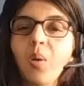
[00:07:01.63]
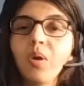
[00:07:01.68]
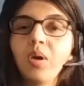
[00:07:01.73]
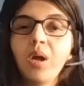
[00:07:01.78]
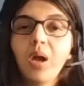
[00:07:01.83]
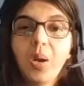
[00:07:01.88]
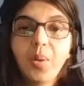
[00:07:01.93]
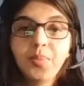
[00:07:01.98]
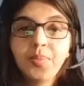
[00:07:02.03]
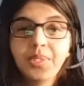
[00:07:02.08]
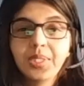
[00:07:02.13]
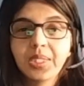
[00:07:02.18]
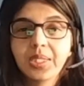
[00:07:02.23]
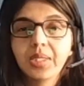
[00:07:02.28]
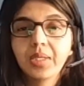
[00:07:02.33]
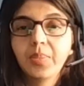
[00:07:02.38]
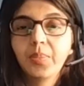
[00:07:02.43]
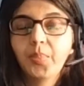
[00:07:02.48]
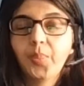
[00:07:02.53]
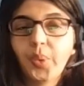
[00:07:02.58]
comes
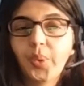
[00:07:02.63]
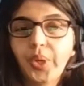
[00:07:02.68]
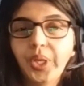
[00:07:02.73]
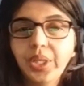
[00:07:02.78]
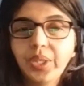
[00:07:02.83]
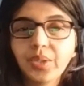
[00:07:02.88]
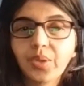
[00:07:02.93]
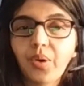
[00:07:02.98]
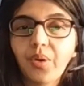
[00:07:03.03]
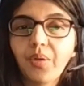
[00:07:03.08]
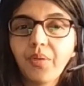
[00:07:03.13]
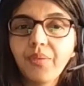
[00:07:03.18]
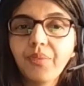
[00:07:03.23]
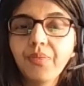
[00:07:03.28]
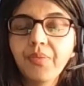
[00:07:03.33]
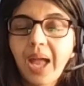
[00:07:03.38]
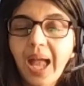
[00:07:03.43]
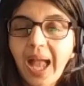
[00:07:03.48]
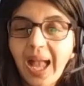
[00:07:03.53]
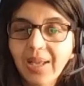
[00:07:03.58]
the point of
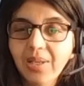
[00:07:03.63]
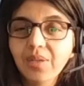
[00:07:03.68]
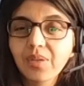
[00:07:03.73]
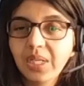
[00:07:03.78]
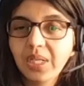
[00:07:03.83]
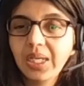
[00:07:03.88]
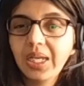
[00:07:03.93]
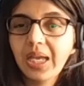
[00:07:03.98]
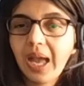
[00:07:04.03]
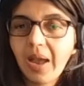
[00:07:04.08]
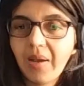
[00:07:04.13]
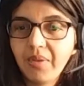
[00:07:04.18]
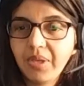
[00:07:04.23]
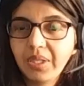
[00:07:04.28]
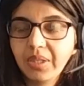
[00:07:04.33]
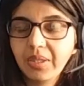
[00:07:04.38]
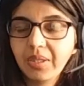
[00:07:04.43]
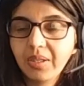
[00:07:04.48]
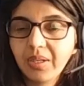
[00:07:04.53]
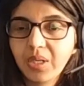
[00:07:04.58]
actually
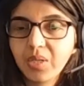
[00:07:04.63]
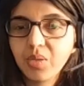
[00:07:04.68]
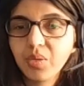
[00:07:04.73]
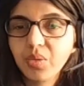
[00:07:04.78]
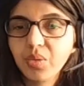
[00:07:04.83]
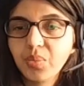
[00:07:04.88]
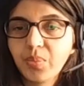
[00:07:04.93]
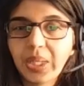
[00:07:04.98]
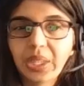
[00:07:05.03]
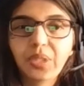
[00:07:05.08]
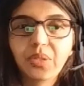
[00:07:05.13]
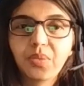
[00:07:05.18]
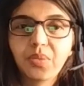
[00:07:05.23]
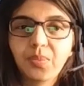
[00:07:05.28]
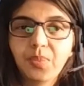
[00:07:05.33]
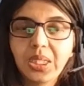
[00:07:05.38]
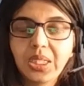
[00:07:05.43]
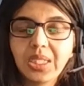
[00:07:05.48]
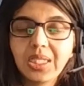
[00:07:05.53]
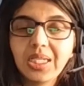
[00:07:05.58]
having the retrospective
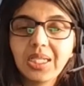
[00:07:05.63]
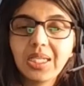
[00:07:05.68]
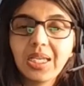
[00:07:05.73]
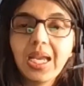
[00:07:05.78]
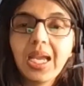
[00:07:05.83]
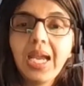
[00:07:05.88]
meeting,